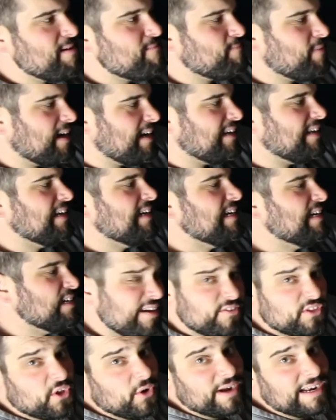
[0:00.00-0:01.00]
But
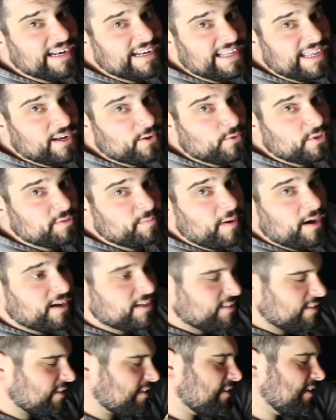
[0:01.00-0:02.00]
even though I didn't get a
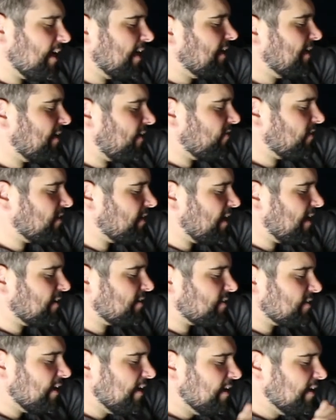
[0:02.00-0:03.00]
response, exciting
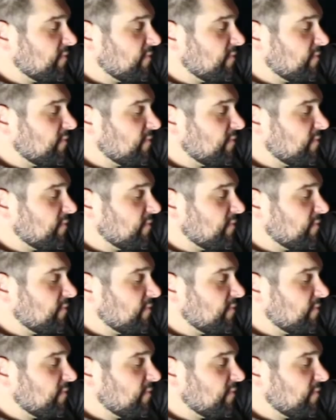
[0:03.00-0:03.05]
nonetheless.